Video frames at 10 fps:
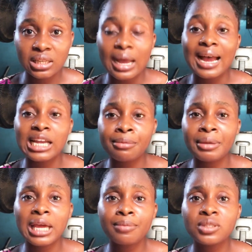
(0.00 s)
and be
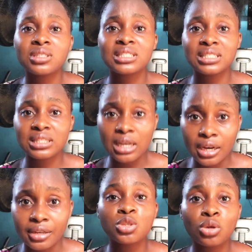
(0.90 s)
able to
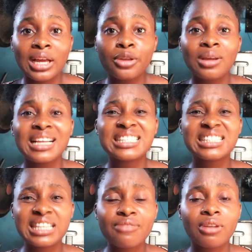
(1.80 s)
discern so that you can
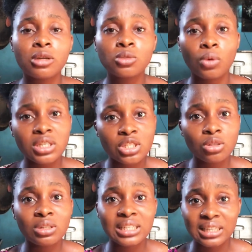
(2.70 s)
sieve out what is
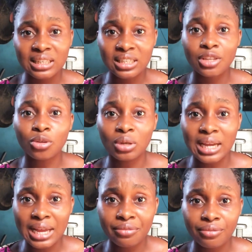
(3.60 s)
not needed in your
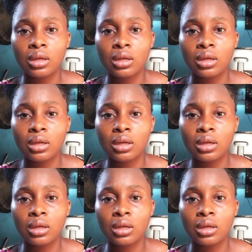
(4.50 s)
life.